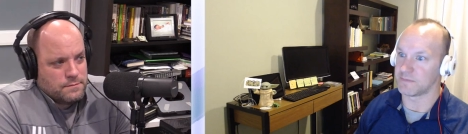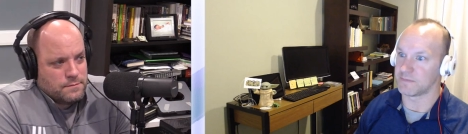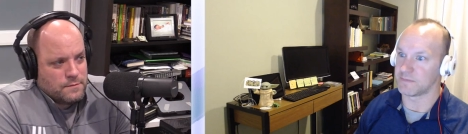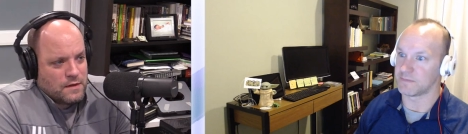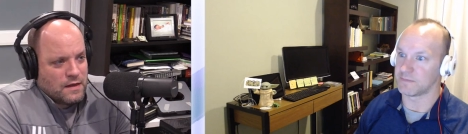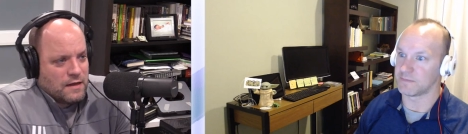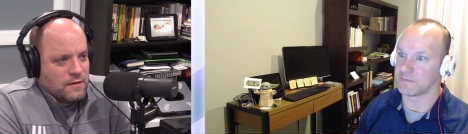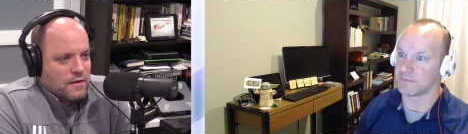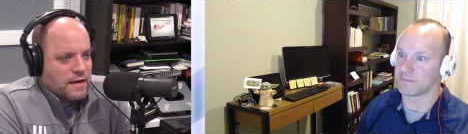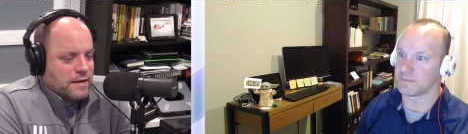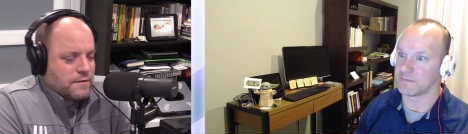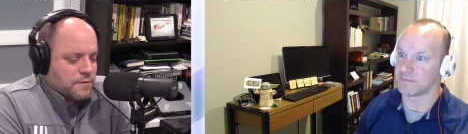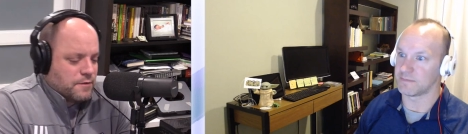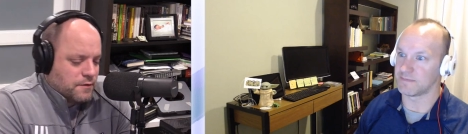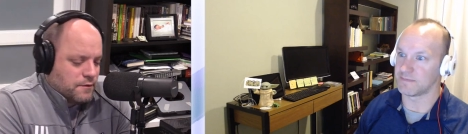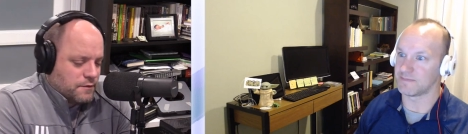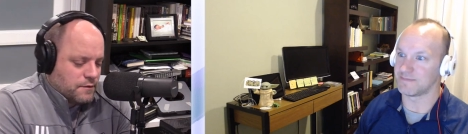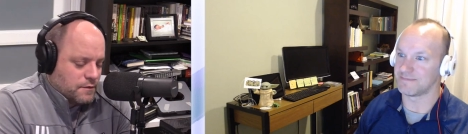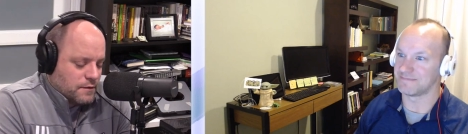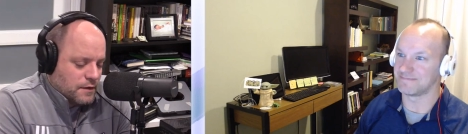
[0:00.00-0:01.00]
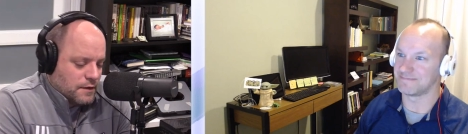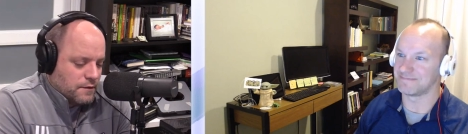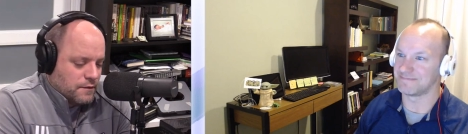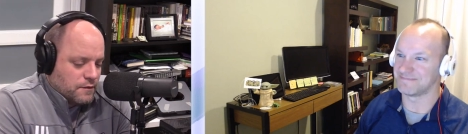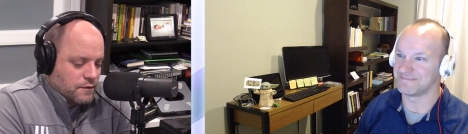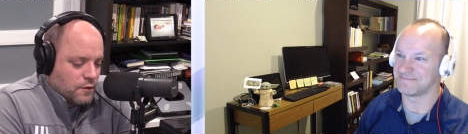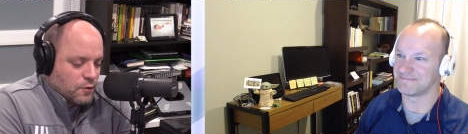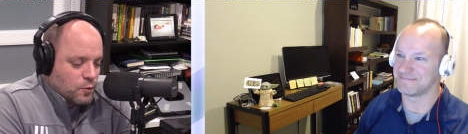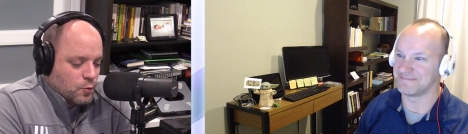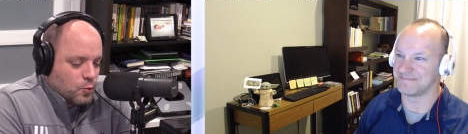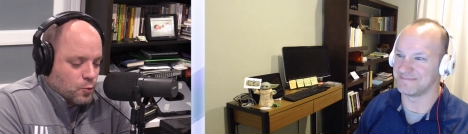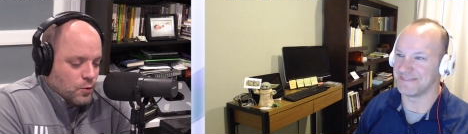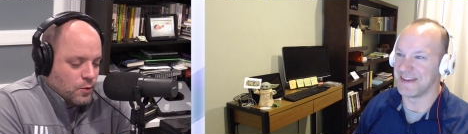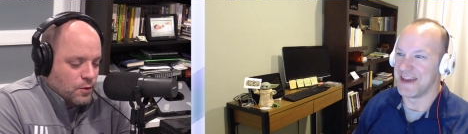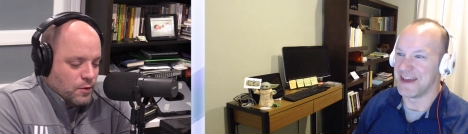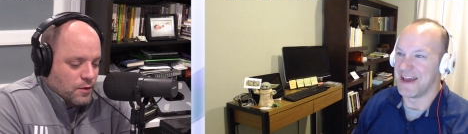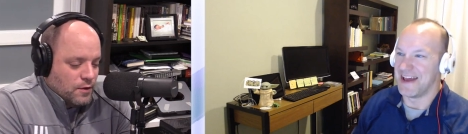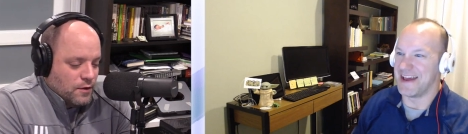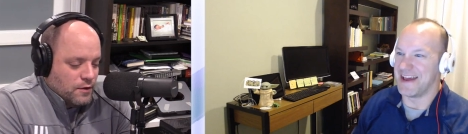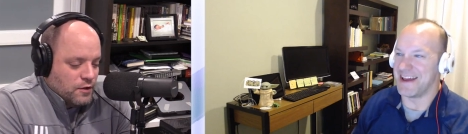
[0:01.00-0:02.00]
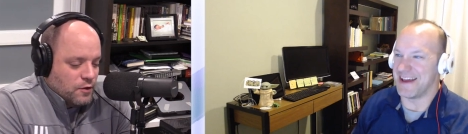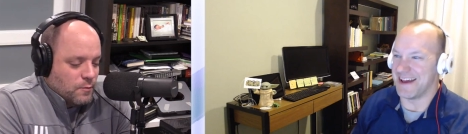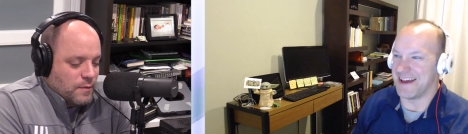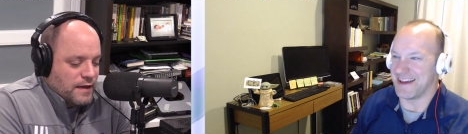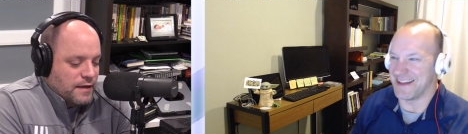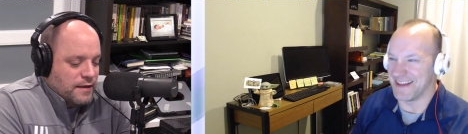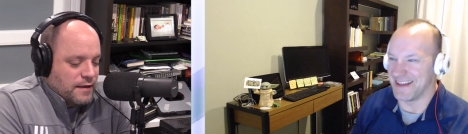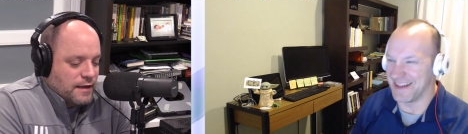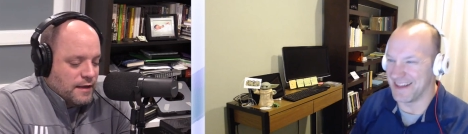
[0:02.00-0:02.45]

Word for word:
Speaker 1: I like this. And so you man-